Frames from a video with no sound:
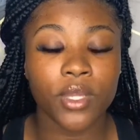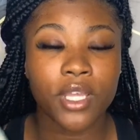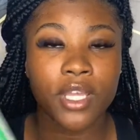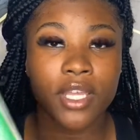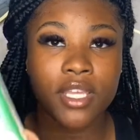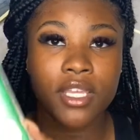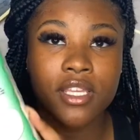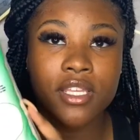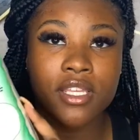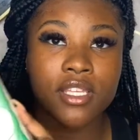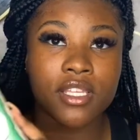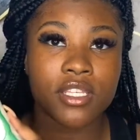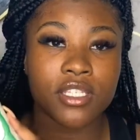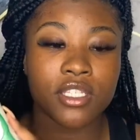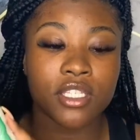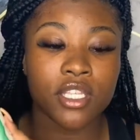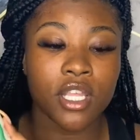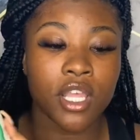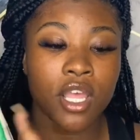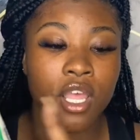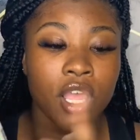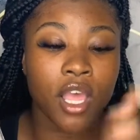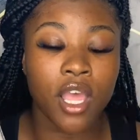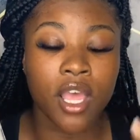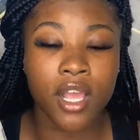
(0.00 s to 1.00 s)
is
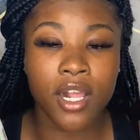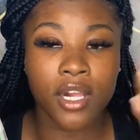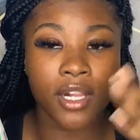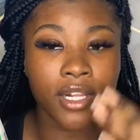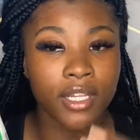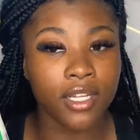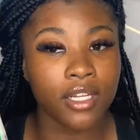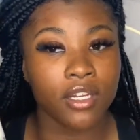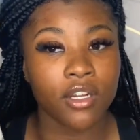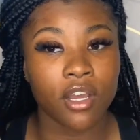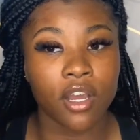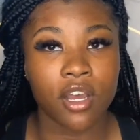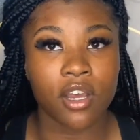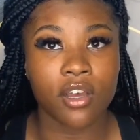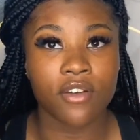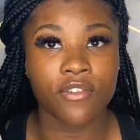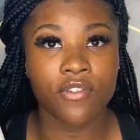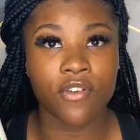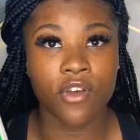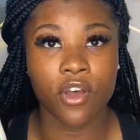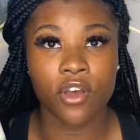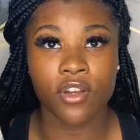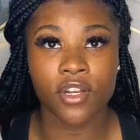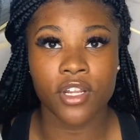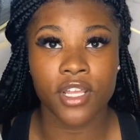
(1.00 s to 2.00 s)
clean off
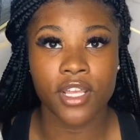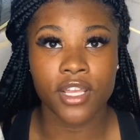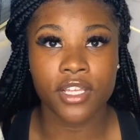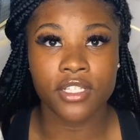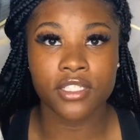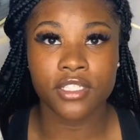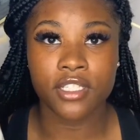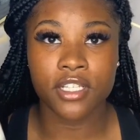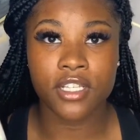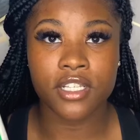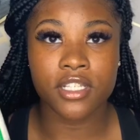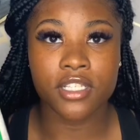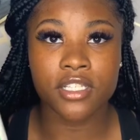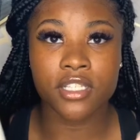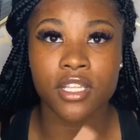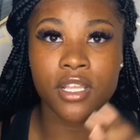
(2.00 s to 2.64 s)
all the excess